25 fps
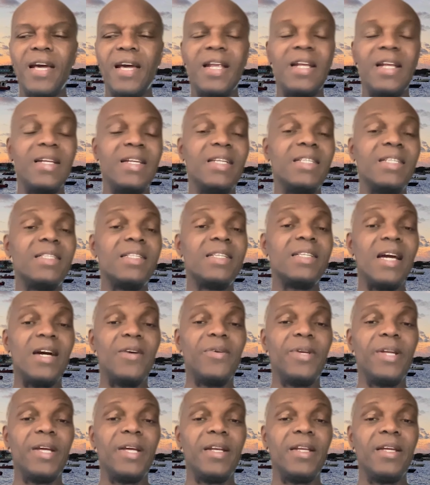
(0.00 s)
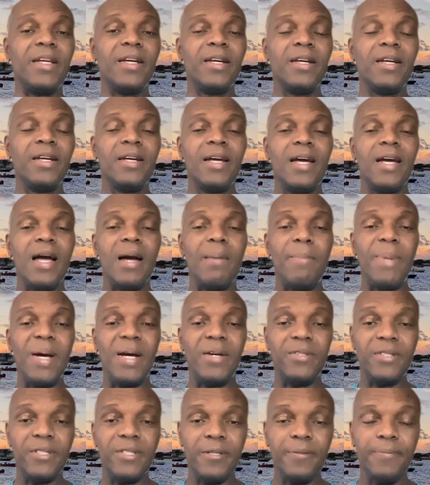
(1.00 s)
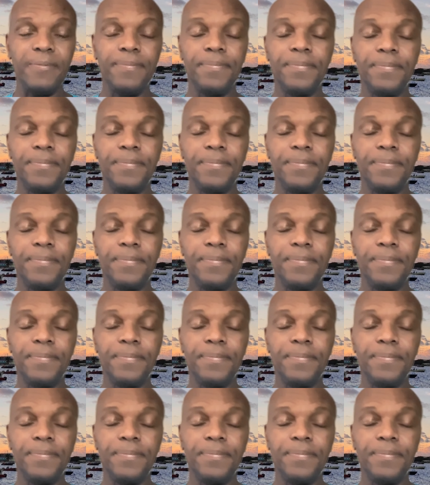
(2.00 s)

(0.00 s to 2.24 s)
at a discounted amount.